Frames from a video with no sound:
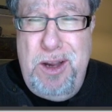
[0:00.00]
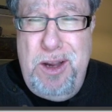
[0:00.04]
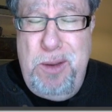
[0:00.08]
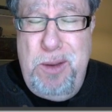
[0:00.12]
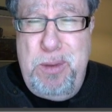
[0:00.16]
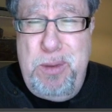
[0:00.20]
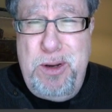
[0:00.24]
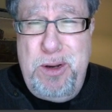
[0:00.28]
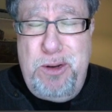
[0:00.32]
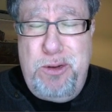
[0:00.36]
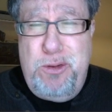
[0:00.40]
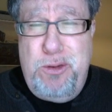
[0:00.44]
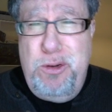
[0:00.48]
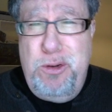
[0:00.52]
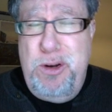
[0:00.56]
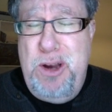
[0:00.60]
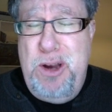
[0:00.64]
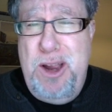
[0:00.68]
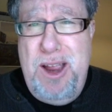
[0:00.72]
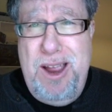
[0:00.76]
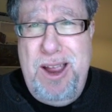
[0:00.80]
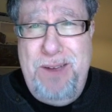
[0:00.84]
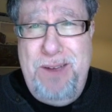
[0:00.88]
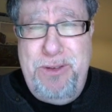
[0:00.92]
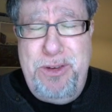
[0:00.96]
But good
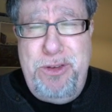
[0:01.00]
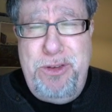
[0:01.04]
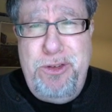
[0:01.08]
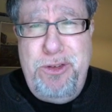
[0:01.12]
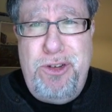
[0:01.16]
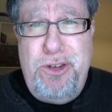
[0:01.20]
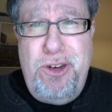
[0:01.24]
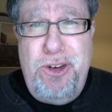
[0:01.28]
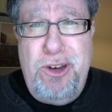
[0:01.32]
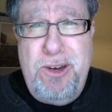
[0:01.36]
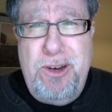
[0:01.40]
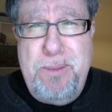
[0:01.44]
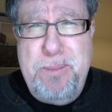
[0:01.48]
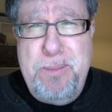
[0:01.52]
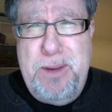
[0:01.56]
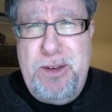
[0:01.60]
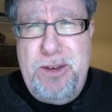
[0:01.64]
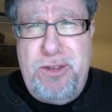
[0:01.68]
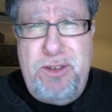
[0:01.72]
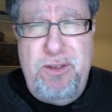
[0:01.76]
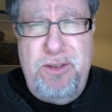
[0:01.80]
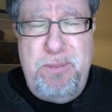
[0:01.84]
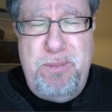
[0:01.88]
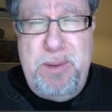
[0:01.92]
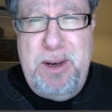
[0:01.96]
heavens, it
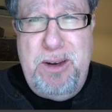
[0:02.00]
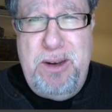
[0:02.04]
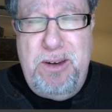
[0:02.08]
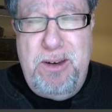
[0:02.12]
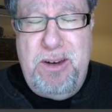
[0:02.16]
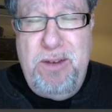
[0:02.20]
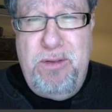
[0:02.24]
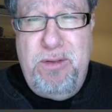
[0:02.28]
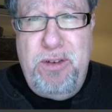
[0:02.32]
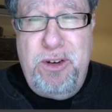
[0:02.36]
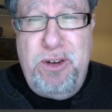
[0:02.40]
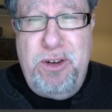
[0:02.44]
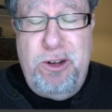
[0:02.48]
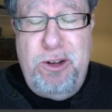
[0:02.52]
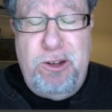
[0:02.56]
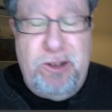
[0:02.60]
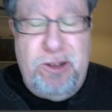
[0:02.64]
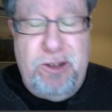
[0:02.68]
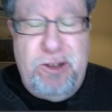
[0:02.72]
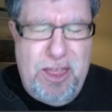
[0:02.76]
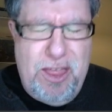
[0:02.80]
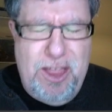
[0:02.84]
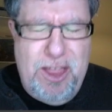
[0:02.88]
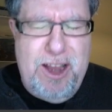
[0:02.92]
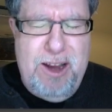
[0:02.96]
must have been difficult.
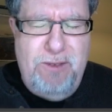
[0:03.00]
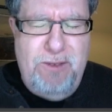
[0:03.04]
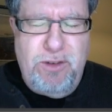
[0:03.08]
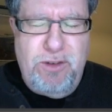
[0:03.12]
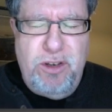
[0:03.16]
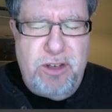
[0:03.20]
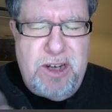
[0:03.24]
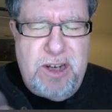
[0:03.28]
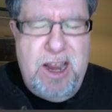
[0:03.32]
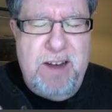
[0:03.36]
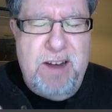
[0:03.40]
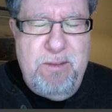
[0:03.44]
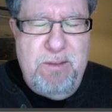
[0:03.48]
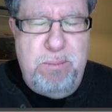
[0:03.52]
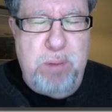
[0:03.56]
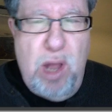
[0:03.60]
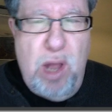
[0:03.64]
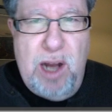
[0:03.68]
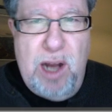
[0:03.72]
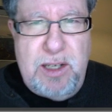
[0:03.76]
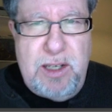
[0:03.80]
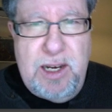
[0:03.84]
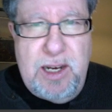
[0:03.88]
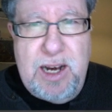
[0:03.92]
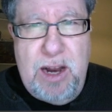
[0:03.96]
I think I've just kind of
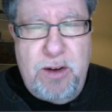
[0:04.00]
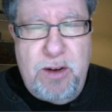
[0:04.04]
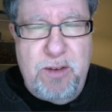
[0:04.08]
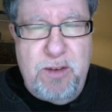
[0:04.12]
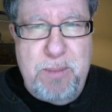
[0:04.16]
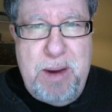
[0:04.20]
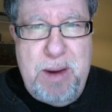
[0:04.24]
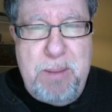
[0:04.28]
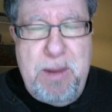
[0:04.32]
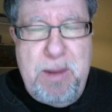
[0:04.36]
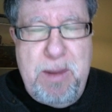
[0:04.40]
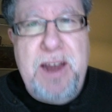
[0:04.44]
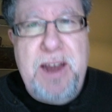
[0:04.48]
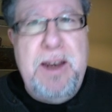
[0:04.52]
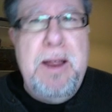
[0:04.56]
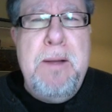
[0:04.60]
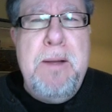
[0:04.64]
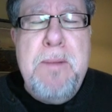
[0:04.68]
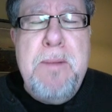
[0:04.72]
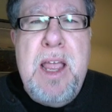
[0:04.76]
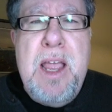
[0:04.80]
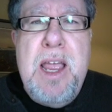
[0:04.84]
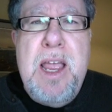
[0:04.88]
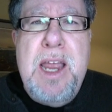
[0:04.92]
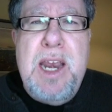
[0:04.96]
blocked it out of my mind.
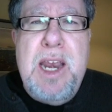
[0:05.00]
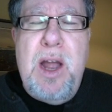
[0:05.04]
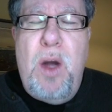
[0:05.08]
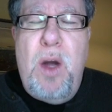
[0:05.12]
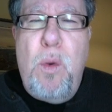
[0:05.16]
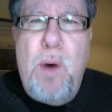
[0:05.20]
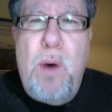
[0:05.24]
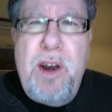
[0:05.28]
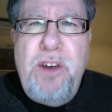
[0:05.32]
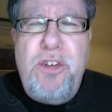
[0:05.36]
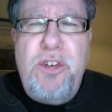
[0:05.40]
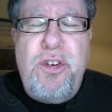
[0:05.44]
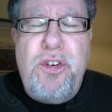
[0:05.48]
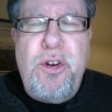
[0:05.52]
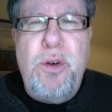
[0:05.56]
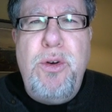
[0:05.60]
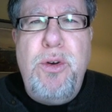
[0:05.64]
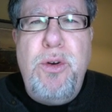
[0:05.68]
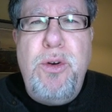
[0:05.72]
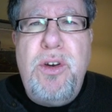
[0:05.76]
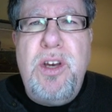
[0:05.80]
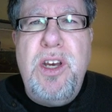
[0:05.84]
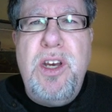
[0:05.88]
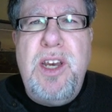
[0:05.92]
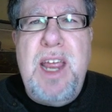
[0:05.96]
Now, I want to show
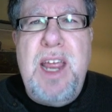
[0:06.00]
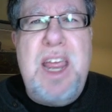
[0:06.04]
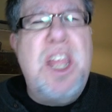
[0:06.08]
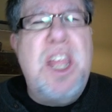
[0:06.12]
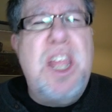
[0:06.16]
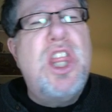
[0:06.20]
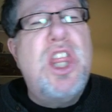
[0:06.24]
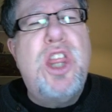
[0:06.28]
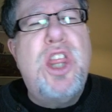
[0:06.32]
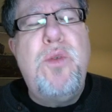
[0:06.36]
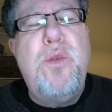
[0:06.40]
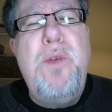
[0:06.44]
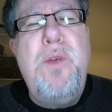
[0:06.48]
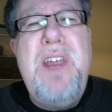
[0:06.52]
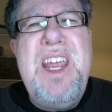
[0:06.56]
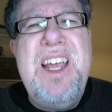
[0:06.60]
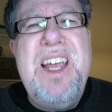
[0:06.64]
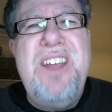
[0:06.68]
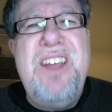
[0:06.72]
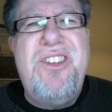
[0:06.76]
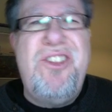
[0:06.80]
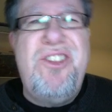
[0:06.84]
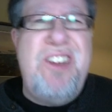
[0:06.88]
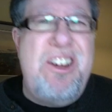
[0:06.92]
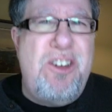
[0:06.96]
you today three
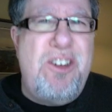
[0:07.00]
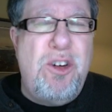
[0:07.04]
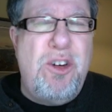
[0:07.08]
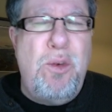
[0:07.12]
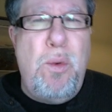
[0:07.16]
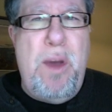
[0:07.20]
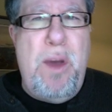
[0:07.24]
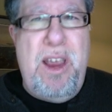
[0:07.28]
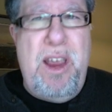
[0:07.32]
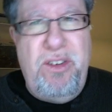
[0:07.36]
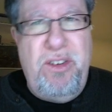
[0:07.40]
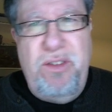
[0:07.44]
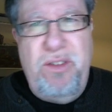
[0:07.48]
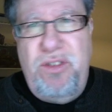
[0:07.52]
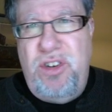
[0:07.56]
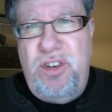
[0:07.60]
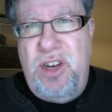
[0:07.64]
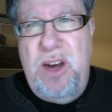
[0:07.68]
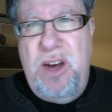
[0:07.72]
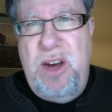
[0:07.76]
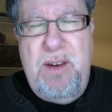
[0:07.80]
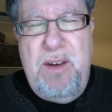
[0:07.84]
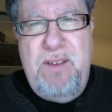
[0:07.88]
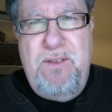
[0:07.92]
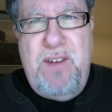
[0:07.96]
essential ways of
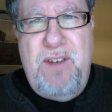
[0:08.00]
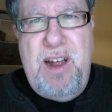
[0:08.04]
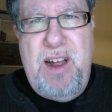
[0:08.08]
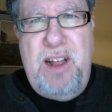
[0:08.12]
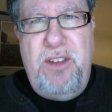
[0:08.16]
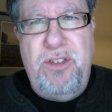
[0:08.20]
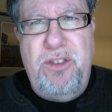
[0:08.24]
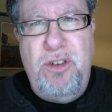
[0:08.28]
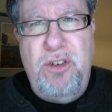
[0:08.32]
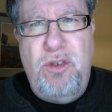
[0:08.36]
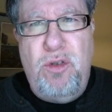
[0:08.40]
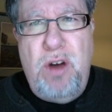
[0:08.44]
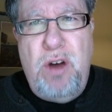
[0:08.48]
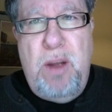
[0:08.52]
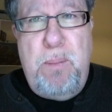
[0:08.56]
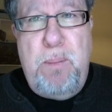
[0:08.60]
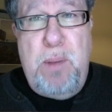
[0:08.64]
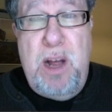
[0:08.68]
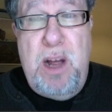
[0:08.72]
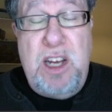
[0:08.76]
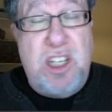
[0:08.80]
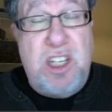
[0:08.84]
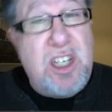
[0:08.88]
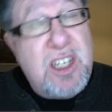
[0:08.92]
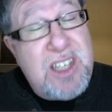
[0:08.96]
sharing files in
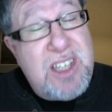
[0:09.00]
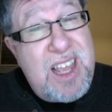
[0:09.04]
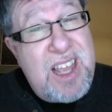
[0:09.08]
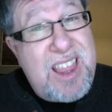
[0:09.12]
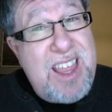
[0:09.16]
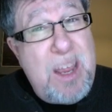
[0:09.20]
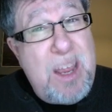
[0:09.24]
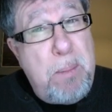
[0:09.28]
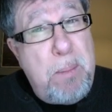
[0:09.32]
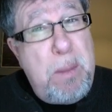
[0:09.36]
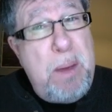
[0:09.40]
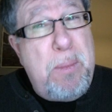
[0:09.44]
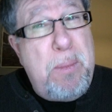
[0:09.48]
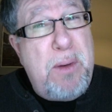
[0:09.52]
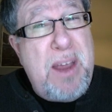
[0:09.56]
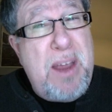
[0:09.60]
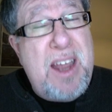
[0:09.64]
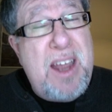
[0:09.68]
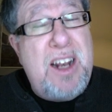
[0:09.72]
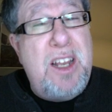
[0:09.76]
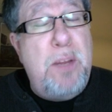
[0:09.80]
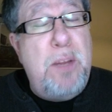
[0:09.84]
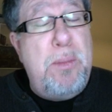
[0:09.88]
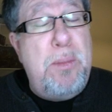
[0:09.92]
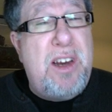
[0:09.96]
Dropbox because I think people get
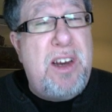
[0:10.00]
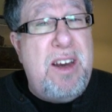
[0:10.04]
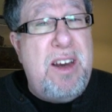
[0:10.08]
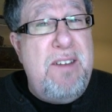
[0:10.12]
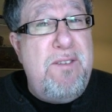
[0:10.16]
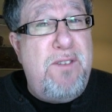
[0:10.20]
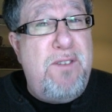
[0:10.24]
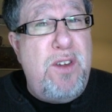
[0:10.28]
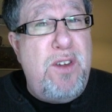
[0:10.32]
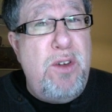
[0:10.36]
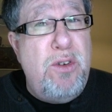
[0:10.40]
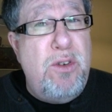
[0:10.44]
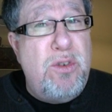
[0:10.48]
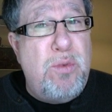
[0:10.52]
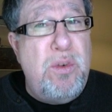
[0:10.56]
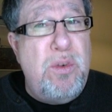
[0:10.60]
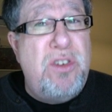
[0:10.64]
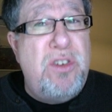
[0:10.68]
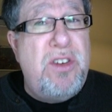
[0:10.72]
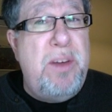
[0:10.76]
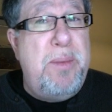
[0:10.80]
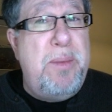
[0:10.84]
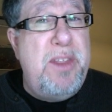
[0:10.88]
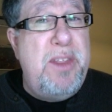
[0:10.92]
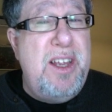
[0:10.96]
a little bit confused with
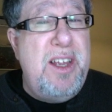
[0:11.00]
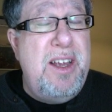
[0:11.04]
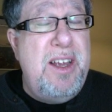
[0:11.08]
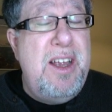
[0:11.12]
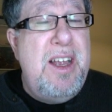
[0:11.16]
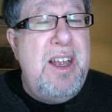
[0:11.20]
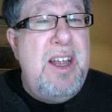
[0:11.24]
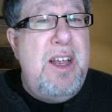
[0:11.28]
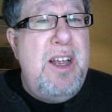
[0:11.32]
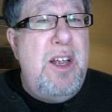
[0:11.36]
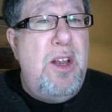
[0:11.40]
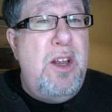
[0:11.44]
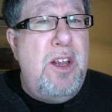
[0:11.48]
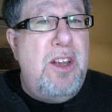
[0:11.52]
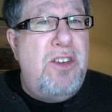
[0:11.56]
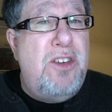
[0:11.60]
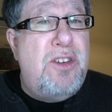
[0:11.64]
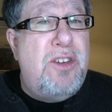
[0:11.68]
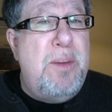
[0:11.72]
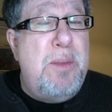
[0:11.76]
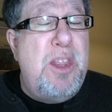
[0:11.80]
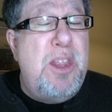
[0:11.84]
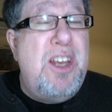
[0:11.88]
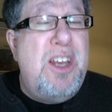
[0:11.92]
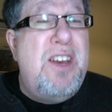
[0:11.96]
some of the uh,
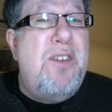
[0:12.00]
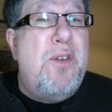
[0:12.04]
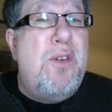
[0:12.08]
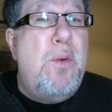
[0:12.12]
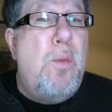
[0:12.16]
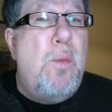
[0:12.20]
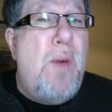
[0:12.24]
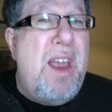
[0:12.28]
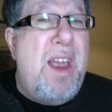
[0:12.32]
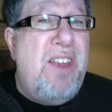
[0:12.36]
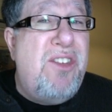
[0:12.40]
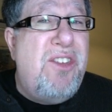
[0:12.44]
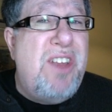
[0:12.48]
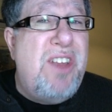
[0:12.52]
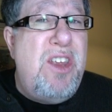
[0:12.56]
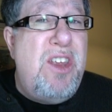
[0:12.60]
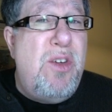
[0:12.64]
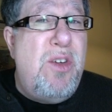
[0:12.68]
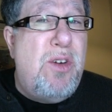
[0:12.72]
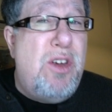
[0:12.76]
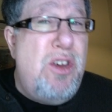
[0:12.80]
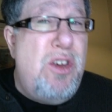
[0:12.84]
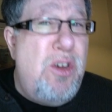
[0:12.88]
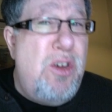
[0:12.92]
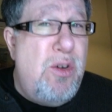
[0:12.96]
some of the different ways that you
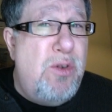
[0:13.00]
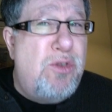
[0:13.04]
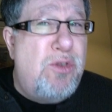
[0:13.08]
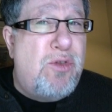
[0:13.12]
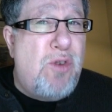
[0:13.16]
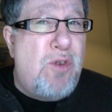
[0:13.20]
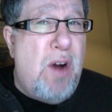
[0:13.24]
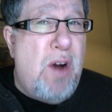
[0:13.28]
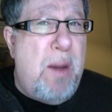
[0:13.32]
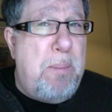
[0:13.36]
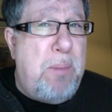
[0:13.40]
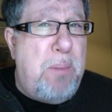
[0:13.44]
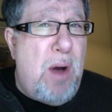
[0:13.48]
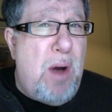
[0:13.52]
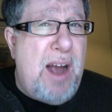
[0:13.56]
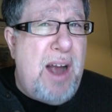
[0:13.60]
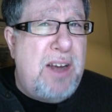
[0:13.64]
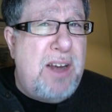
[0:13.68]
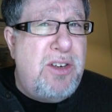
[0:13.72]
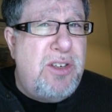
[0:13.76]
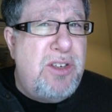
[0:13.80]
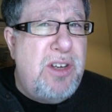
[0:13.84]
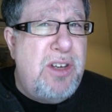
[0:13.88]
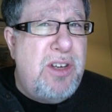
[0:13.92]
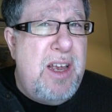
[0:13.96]
can use
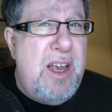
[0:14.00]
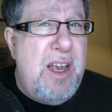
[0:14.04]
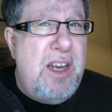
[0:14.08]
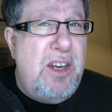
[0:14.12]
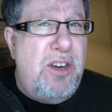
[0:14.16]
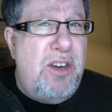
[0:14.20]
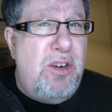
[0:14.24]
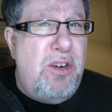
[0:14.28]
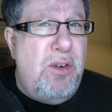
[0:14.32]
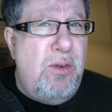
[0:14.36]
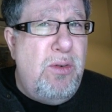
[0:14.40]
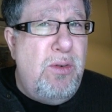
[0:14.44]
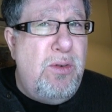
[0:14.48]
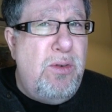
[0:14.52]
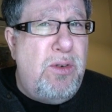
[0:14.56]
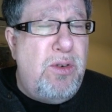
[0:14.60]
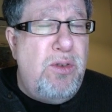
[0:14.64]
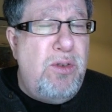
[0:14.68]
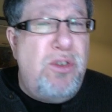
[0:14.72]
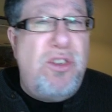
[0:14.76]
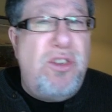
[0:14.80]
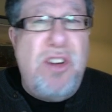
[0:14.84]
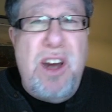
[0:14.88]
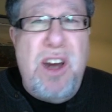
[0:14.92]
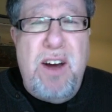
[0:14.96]
Dropbox to to
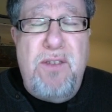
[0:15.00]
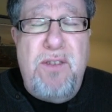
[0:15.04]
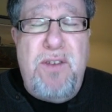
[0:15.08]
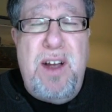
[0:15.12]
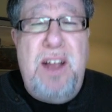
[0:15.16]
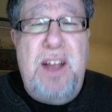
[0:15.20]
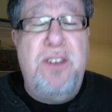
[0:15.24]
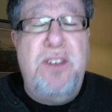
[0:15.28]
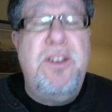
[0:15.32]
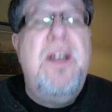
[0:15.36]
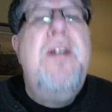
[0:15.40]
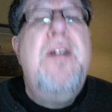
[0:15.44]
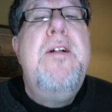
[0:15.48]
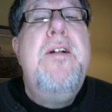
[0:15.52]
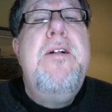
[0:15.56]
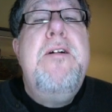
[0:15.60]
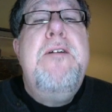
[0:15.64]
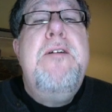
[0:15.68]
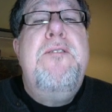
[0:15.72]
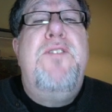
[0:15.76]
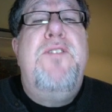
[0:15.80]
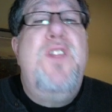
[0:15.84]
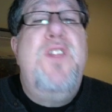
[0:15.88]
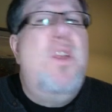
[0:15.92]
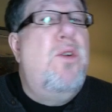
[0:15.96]
share files
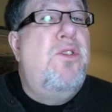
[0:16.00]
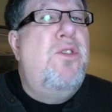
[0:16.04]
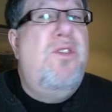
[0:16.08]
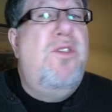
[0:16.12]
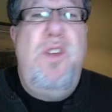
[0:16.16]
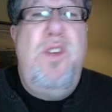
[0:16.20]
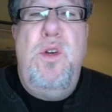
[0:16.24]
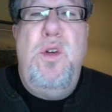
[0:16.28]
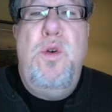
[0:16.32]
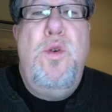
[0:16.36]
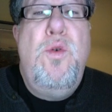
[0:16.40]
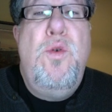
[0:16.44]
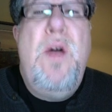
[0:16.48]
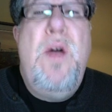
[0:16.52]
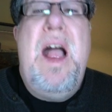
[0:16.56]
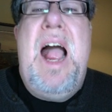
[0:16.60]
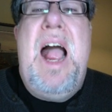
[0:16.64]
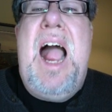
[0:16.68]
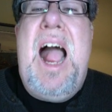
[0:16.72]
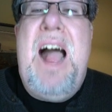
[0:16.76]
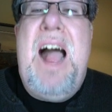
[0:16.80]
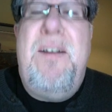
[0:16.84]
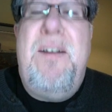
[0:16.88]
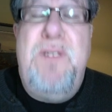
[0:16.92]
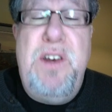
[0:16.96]
for those of you who
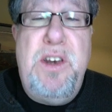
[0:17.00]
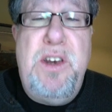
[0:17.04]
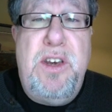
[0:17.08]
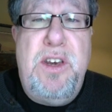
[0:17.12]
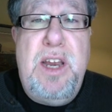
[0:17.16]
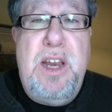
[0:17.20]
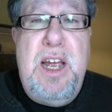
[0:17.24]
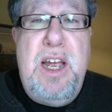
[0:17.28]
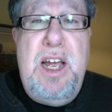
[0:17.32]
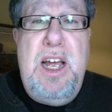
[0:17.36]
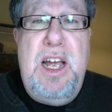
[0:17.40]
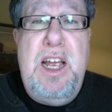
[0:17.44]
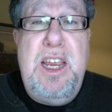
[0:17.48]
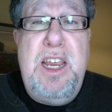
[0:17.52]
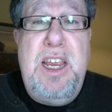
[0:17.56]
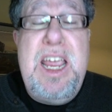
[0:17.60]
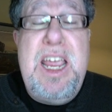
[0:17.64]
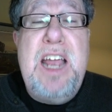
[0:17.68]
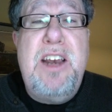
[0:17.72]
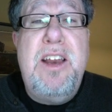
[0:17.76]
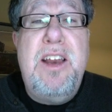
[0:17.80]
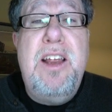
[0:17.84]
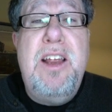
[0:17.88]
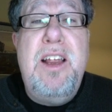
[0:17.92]
haven't uh, yet